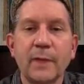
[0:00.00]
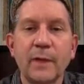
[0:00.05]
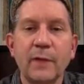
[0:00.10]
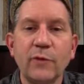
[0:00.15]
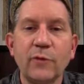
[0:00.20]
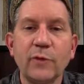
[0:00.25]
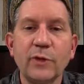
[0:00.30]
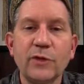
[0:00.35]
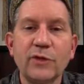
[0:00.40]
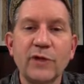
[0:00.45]

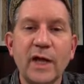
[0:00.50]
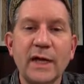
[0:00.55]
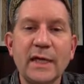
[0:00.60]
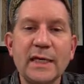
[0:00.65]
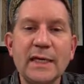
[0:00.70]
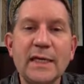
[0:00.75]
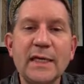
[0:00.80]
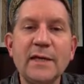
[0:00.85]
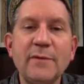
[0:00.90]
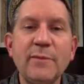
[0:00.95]

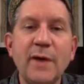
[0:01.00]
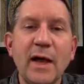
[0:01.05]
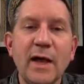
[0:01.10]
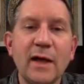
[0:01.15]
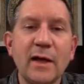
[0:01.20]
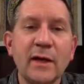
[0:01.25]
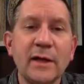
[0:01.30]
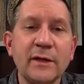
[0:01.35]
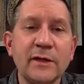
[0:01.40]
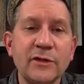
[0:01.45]
Risha'im
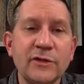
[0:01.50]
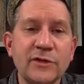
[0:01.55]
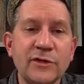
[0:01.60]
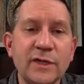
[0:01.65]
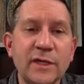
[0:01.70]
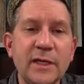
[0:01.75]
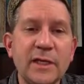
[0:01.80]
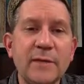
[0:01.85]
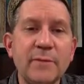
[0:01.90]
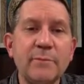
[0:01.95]

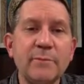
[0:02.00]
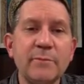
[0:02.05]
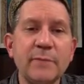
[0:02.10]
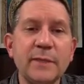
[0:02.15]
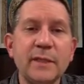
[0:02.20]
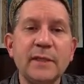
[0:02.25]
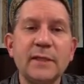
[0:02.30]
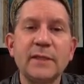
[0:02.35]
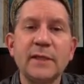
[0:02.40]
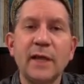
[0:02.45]
ha'anashim
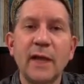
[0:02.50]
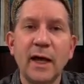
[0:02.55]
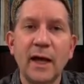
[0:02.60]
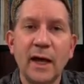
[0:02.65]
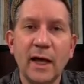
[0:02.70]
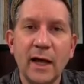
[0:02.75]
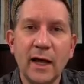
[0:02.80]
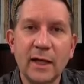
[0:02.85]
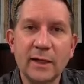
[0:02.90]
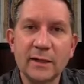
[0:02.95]
min
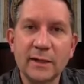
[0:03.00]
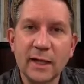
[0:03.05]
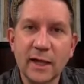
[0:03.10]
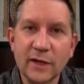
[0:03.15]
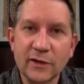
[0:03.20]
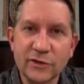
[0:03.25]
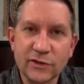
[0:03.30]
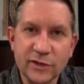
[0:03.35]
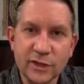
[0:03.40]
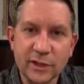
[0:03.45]

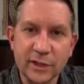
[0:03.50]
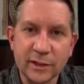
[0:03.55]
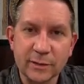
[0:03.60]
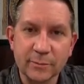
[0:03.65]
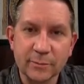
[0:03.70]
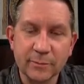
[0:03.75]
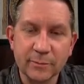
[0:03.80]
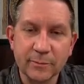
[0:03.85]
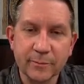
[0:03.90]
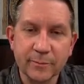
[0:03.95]

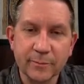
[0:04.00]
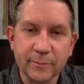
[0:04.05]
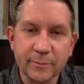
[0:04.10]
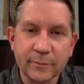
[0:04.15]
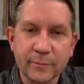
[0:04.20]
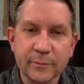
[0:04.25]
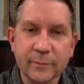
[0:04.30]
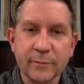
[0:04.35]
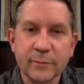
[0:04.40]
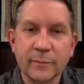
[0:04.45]
hanashim.
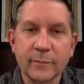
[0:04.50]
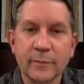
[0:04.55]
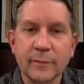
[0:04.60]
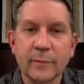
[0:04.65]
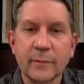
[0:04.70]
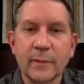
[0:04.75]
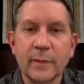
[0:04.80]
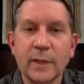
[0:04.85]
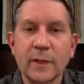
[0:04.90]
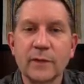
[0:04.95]

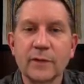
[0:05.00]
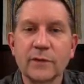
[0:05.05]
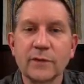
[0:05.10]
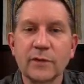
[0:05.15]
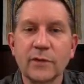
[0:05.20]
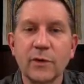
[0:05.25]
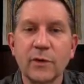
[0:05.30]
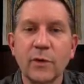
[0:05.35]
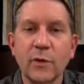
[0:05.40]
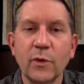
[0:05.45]

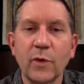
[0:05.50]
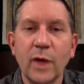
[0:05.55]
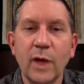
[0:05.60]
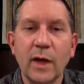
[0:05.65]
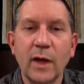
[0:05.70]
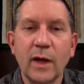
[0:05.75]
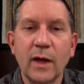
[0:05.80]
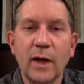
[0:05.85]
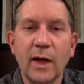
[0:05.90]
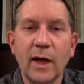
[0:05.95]
So
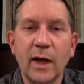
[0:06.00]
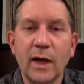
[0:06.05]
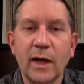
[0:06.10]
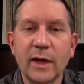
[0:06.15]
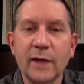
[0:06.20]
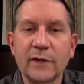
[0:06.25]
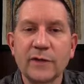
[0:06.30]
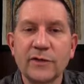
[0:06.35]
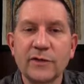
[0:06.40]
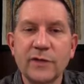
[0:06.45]

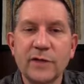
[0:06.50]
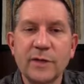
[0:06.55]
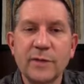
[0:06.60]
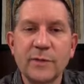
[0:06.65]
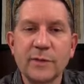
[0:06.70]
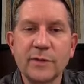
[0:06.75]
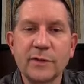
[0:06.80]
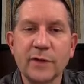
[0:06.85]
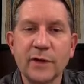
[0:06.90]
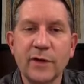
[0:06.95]
ha'anashim
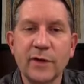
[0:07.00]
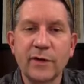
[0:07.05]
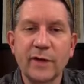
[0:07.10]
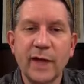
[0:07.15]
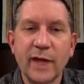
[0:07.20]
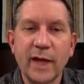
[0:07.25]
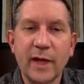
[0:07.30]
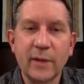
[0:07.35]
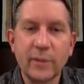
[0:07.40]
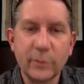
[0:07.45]
is our
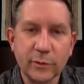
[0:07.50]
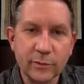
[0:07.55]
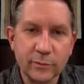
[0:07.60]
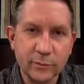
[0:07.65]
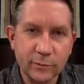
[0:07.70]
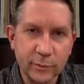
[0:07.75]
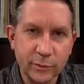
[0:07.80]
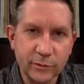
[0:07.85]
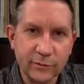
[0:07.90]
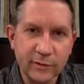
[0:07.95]
noun.
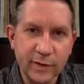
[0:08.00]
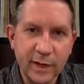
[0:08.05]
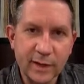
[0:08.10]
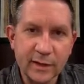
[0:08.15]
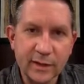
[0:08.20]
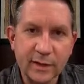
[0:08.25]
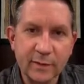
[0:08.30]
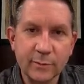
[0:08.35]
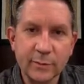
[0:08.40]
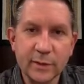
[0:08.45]
We're
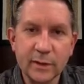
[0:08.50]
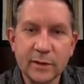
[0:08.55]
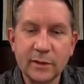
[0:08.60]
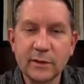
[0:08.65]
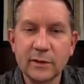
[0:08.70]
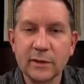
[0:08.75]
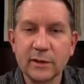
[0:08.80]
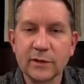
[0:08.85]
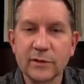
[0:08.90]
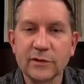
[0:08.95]
dividing it
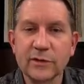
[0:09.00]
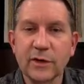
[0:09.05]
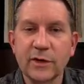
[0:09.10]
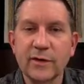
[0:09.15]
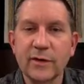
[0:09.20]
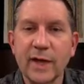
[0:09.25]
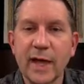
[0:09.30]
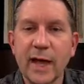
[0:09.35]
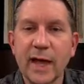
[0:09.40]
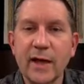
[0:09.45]
min. Here's our
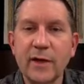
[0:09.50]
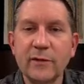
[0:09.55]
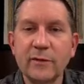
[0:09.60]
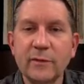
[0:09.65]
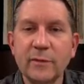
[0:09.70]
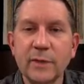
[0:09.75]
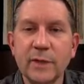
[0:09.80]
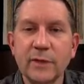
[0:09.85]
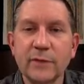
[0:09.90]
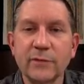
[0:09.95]

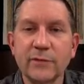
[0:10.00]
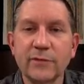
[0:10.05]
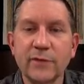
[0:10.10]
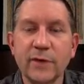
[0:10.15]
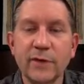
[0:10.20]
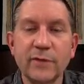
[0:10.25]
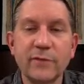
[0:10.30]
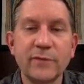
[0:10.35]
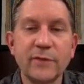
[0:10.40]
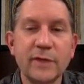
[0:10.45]
noun. In
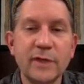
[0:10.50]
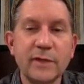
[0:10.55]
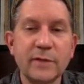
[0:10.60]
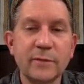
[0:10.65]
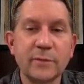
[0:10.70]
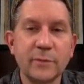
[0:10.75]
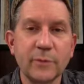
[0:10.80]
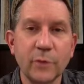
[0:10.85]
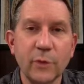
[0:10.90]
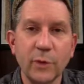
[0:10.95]
front of it,
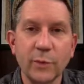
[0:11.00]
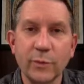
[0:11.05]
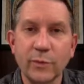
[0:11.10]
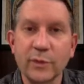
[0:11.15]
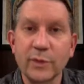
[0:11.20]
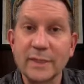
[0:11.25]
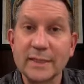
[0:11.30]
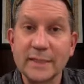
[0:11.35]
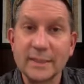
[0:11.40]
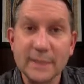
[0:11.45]
or
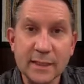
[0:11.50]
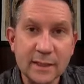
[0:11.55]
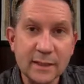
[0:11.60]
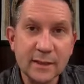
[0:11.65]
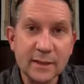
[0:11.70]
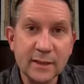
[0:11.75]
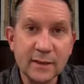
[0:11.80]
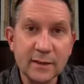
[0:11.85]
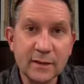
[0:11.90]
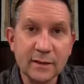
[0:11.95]

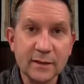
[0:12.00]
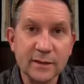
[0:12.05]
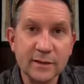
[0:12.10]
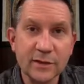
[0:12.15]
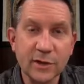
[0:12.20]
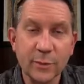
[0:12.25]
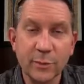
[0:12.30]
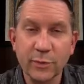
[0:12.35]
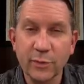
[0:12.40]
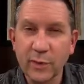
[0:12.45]
preceding, is
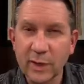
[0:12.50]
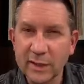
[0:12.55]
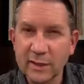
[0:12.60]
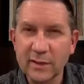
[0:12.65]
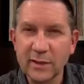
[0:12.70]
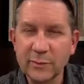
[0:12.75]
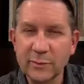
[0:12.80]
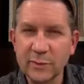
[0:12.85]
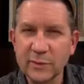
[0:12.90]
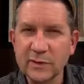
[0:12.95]
our
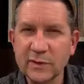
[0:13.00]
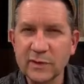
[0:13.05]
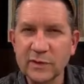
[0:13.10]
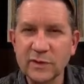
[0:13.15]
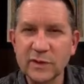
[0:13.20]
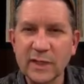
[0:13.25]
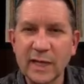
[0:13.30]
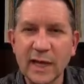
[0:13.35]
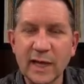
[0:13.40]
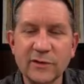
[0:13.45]
predicate
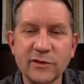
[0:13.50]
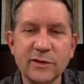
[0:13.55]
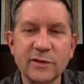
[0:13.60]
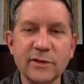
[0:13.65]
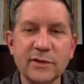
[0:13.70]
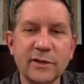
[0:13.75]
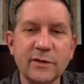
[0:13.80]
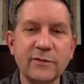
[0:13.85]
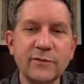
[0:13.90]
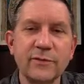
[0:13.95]
position
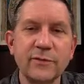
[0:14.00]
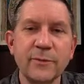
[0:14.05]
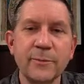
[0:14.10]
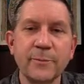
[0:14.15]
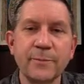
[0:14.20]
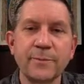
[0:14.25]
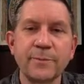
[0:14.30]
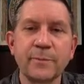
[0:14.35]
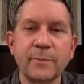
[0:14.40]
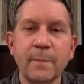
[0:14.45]
adjective.
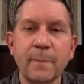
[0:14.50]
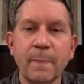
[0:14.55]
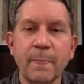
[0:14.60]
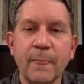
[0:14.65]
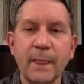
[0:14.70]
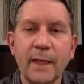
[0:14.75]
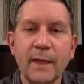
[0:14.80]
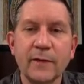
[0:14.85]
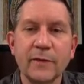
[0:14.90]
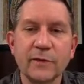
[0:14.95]

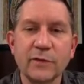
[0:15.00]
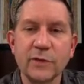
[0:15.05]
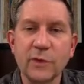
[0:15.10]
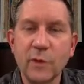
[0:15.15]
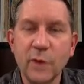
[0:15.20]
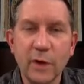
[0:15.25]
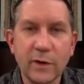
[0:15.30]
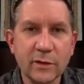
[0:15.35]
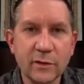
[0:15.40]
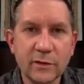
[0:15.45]
There's no
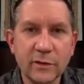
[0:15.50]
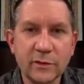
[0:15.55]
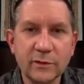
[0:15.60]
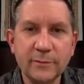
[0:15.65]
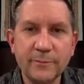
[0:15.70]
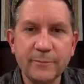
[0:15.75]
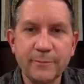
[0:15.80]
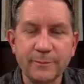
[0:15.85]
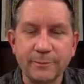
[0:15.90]
article.